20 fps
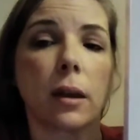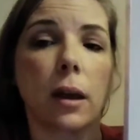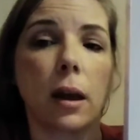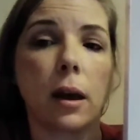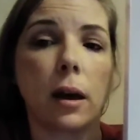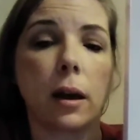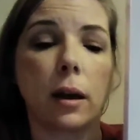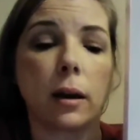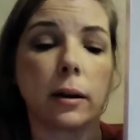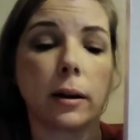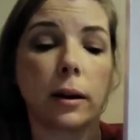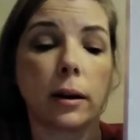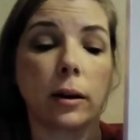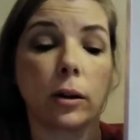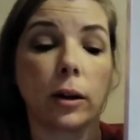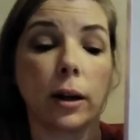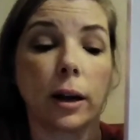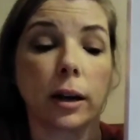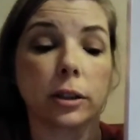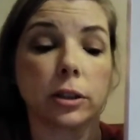and
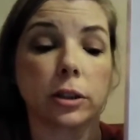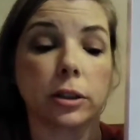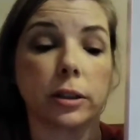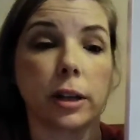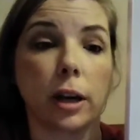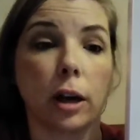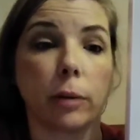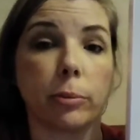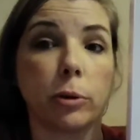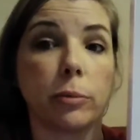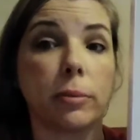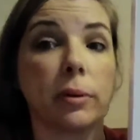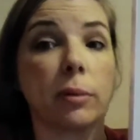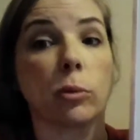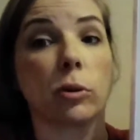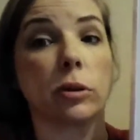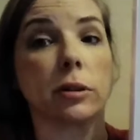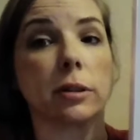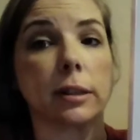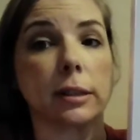it'll actually help you be
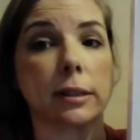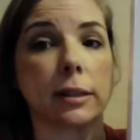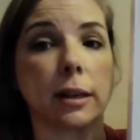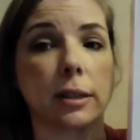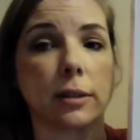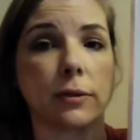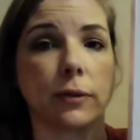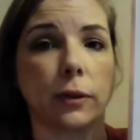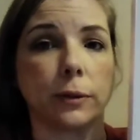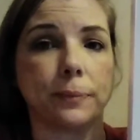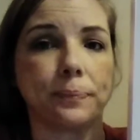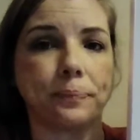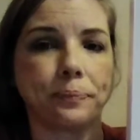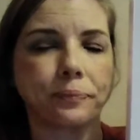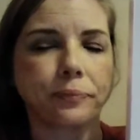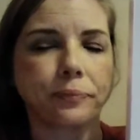more successful.